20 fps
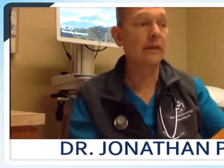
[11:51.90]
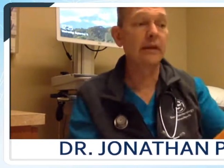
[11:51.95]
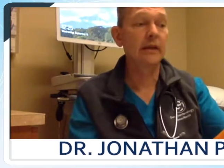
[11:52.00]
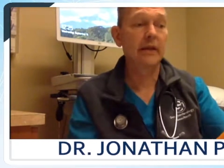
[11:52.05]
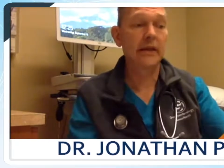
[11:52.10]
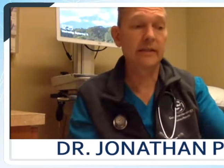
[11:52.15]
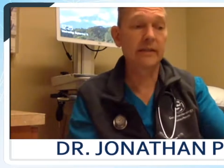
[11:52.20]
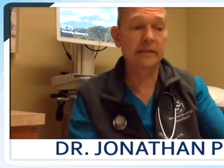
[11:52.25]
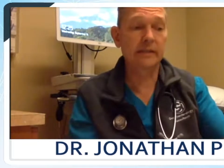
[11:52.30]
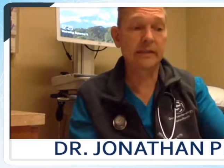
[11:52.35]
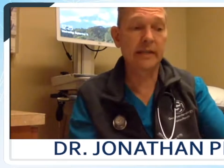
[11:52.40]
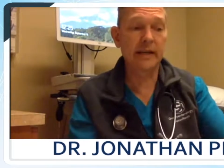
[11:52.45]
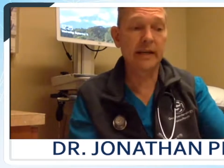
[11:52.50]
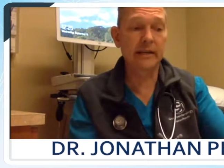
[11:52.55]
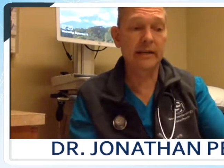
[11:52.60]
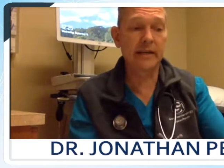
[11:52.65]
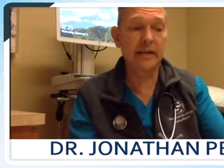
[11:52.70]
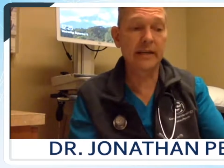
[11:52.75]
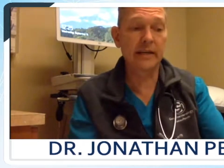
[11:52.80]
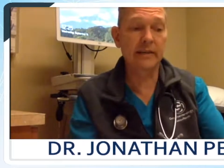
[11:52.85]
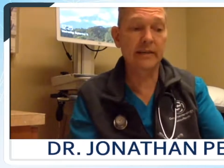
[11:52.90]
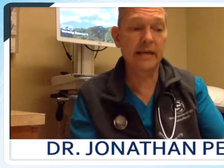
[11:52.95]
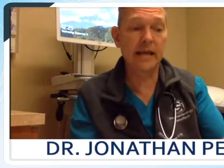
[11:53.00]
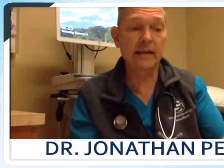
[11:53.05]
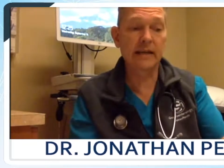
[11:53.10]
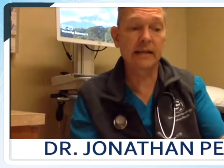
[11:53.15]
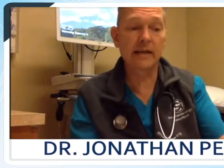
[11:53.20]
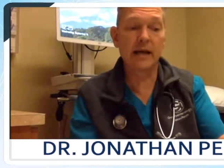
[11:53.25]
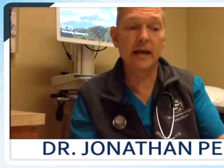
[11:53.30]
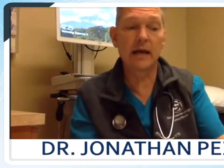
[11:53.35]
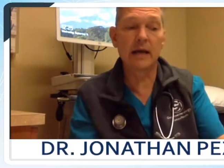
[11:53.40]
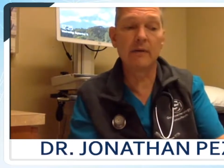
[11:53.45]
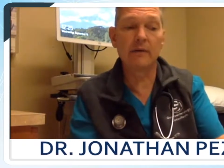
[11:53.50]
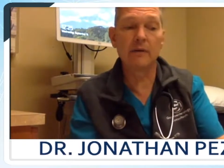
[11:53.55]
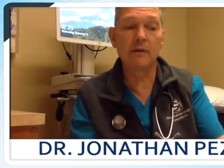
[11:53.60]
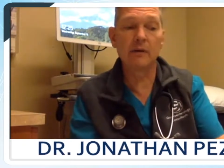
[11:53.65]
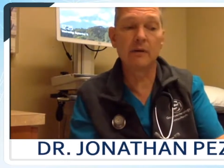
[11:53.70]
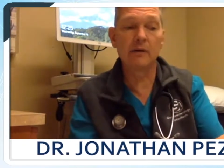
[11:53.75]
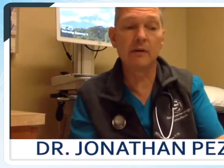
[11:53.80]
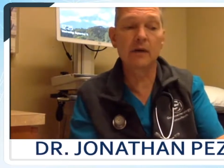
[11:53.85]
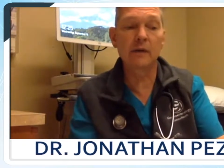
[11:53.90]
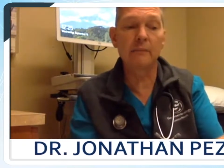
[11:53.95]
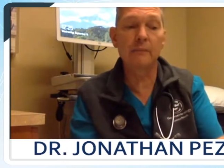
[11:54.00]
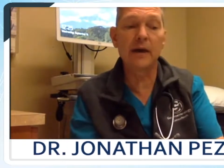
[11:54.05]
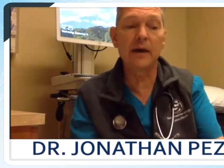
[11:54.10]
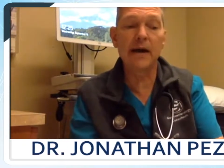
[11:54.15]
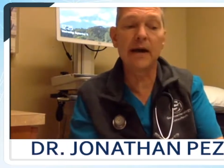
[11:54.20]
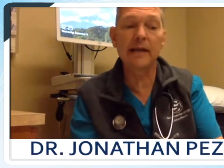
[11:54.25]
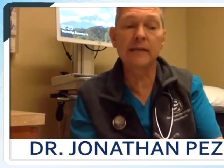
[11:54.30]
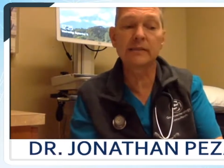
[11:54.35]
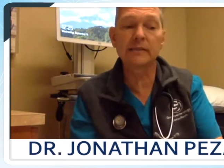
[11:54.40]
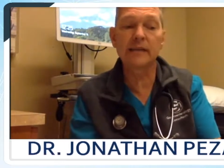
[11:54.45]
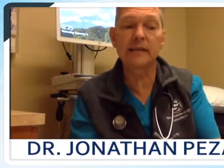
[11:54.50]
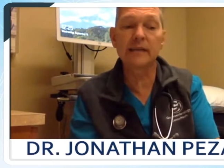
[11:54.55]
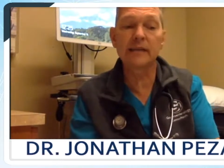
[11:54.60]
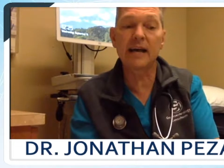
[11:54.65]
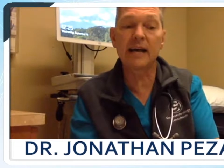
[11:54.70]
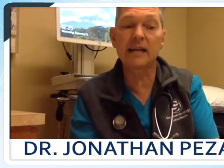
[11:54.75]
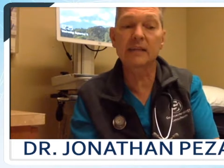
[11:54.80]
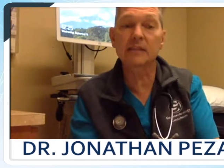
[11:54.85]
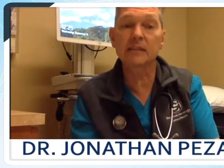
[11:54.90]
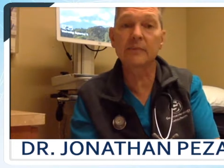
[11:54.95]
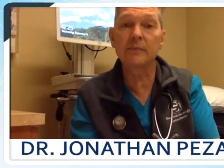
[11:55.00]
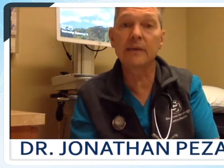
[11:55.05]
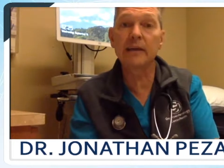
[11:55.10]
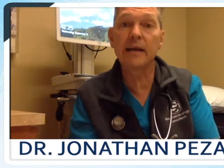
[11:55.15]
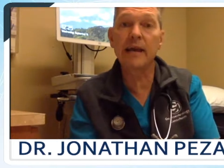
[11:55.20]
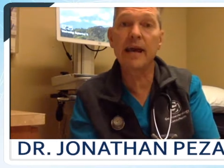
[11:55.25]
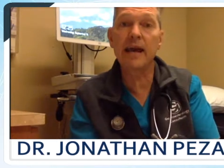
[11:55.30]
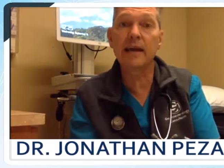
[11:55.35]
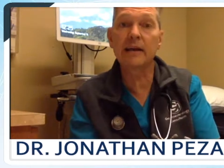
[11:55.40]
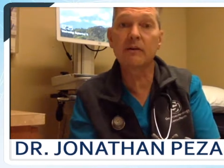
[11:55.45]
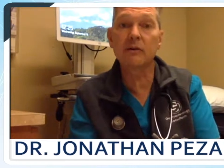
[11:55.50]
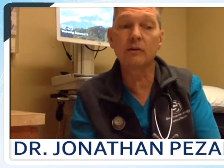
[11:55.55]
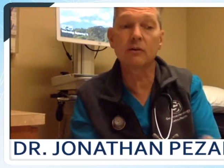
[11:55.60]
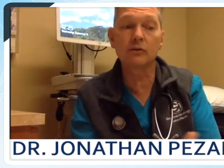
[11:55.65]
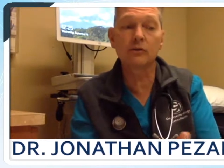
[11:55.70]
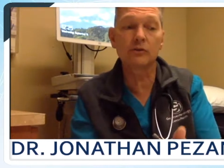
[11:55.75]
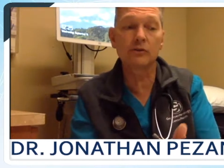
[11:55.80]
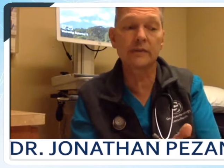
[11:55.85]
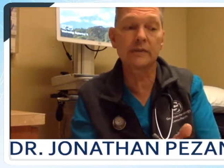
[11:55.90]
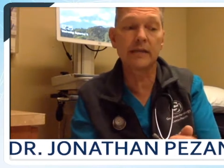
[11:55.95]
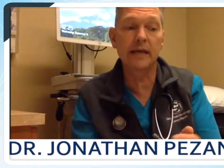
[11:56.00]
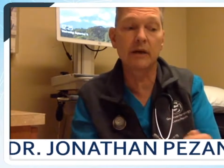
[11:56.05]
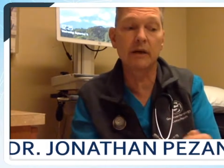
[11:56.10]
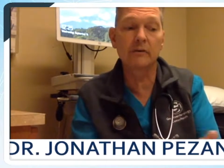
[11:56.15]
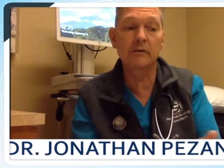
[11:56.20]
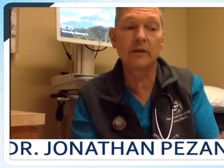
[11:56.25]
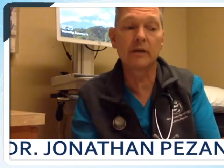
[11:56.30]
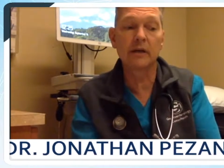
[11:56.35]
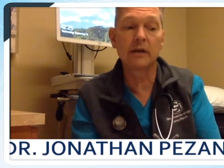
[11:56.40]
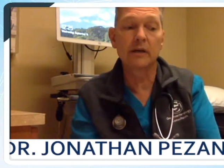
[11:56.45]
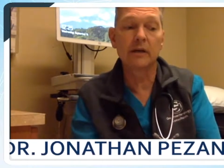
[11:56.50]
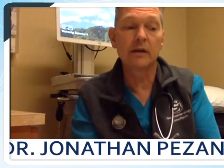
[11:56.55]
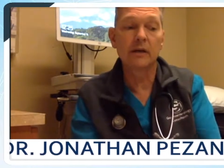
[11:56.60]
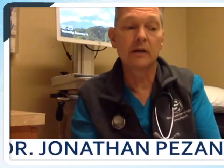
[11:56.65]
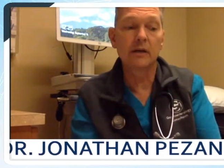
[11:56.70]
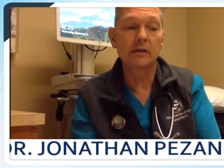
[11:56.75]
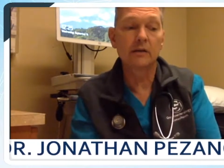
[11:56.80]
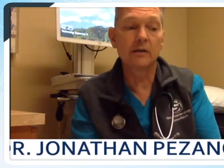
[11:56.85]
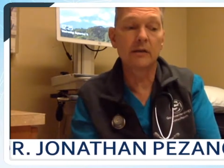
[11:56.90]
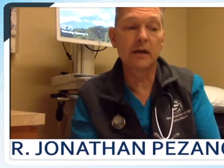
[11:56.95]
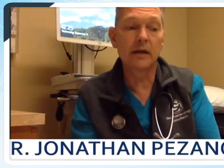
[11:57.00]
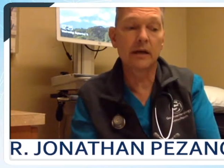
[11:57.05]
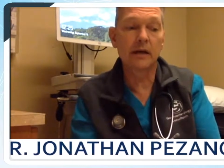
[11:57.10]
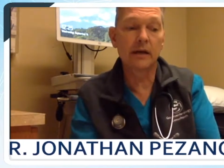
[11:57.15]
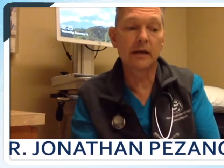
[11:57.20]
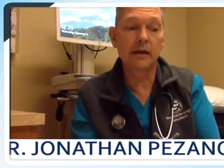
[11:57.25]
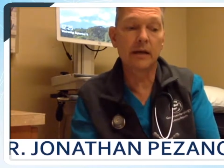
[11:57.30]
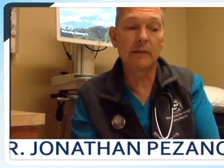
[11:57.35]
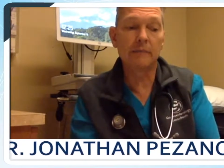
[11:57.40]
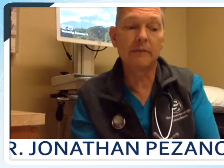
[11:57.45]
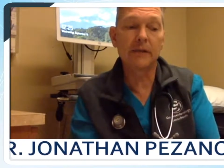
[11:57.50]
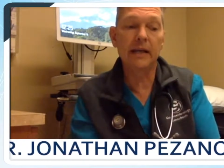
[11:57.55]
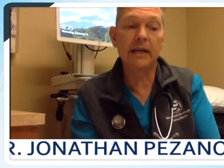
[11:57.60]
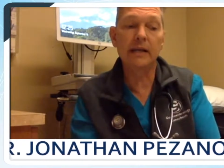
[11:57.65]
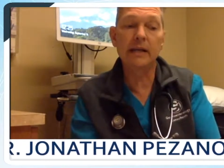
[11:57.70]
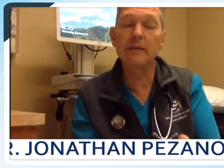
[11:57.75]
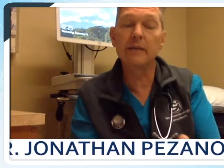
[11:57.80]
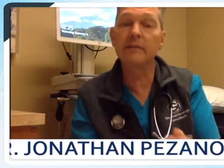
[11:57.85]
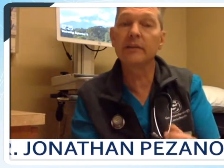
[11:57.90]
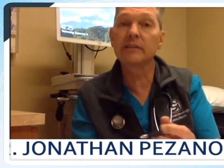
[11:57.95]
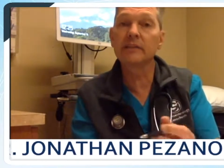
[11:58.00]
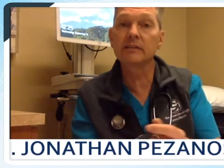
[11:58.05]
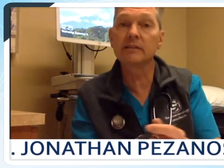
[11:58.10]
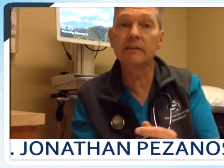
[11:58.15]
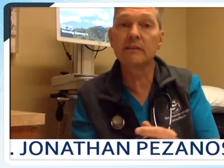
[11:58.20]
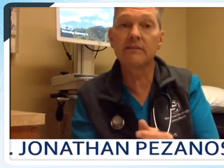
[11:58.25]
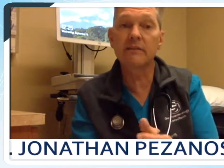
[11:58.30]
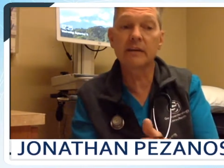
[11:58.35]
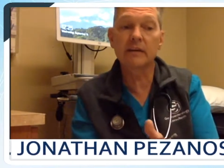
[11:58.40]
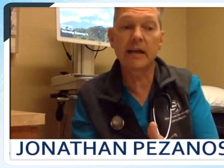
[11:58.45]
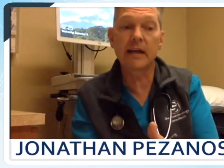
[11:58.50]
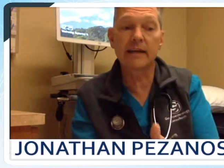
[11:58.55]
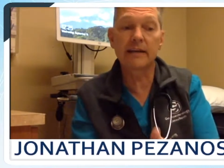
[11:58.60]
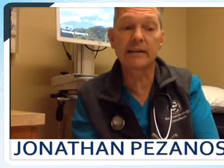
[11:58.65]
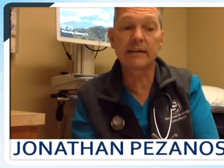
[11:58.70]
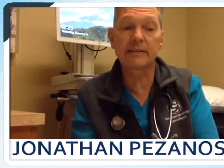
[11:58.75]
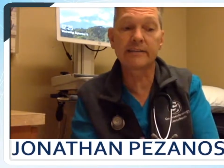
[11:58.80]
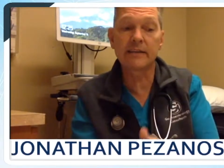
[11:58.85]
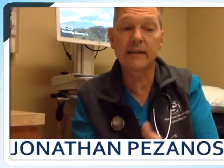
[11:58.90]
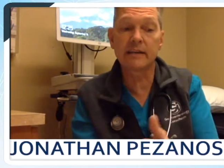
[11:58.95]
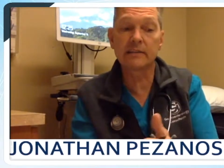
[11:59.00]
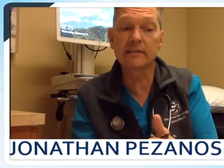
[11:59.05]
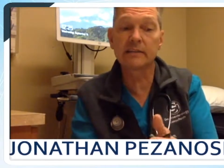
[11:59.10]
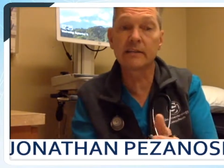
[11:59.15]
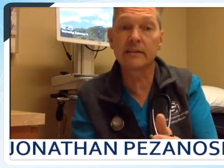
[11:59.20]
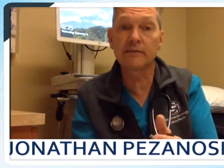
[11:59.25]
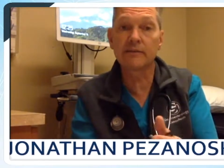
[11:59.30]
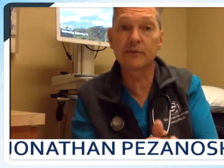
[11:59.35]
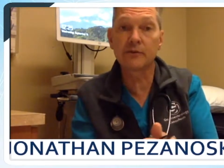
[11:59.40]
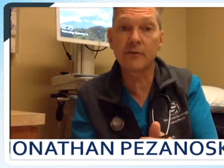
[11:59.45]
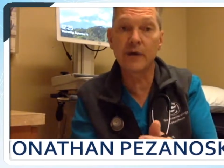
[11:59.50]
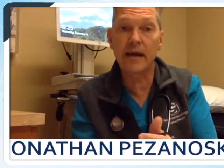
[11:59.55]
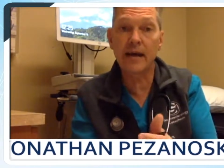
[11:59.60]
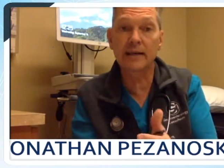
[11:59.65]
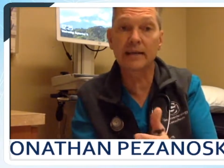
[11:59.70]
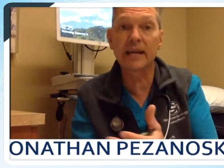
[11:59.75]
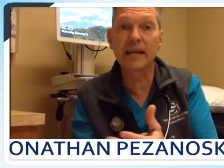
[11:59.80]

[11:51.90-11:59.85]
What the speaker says: is a technique that combines endoscopy and ultrasound to obtain images of the digestive tract